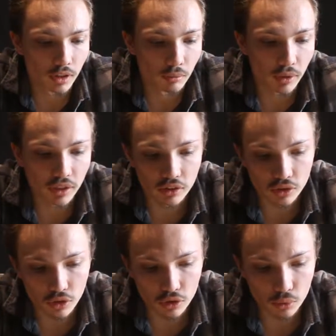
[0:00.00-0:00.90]
blended
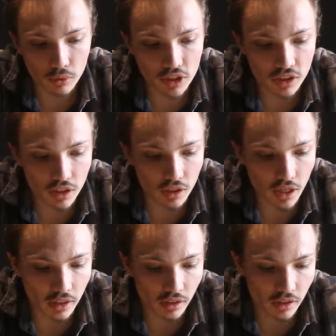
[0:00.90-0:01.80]
Scotch whiskey,
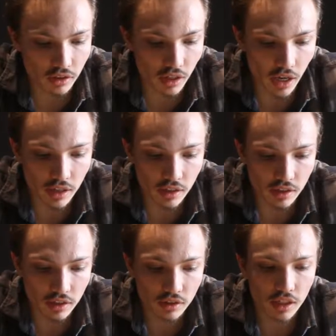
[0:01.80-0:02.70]
and this
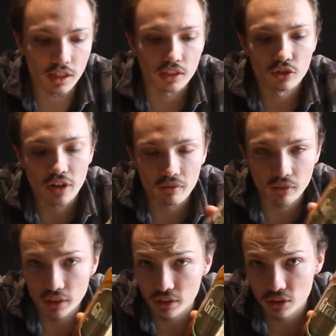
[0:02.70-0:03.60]
is a
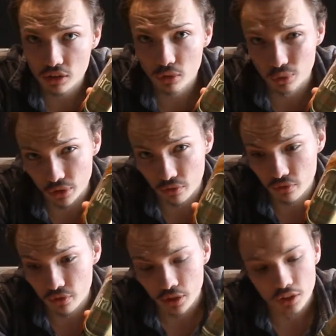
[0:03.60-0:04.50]
travel exclusive.
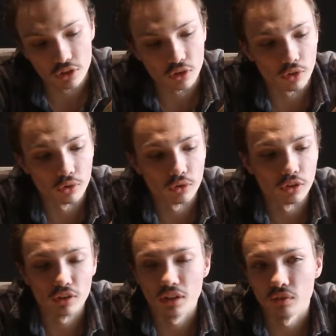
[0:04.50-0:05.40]
So
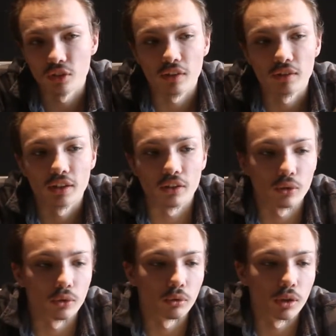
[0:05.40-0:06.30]
since I love travelling, I
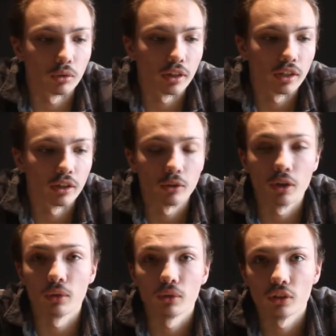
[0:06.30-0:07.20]
thought, well, what the
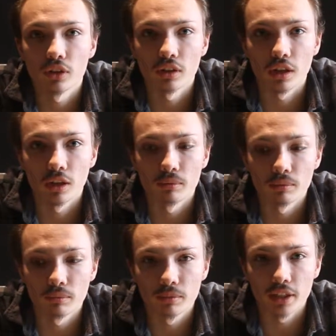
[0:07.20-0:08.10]
hell, I'll
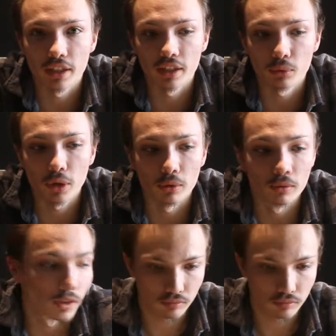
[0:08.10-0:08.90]
get that as well.